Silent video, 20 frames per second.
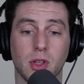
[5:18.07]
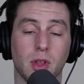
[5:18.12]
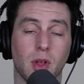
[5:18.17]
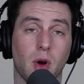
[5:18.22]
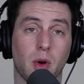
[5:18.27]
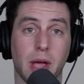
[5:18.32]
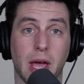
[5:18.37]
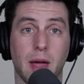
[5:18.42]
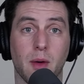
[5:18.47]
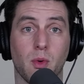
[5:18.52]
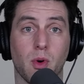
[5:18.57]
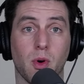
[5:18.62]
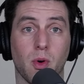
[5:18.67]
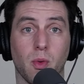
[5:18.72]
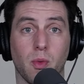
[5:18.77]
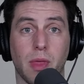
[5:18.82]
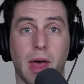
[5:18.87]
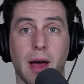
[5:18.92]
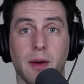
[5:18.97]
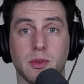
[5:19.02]
okay, well,
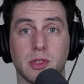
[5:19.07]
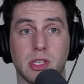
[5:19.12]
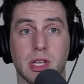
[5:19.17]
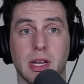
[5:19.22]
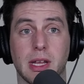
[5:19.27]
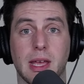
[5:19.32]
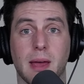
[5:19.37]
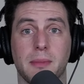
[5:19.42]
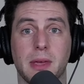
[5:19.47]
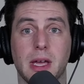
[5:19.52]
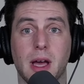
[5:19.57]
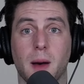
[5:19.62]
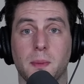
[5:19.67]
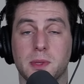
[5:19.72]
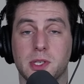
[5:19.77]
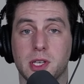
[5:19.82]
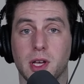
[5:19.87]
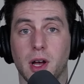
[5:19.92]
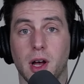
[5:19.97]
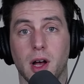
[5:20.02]
that was going to get me up
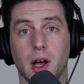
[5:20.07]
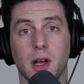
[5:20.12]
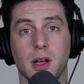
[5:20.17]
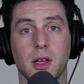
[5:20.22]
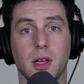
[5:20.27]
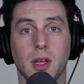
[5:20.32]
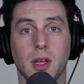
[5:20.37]
to